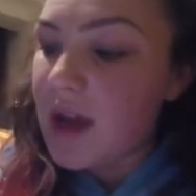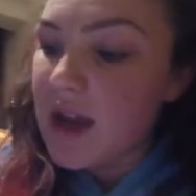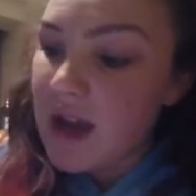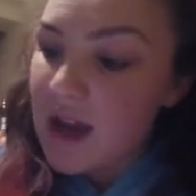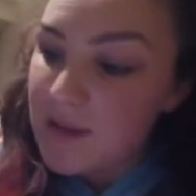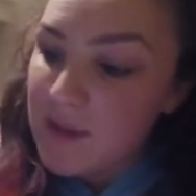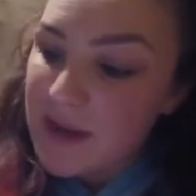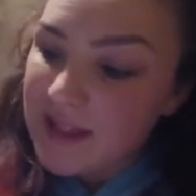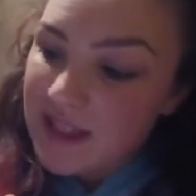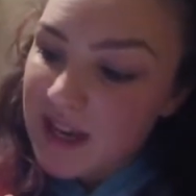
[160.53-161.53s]
But
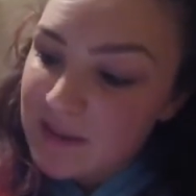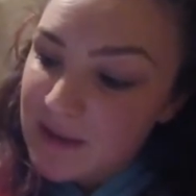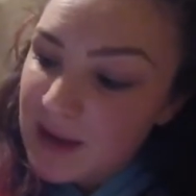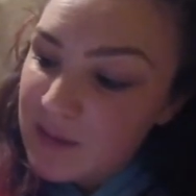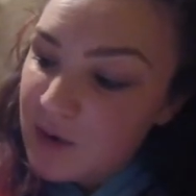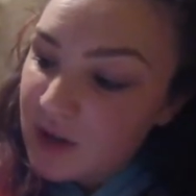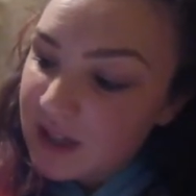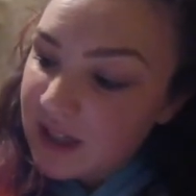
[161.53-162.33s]
basically I had my broccoli,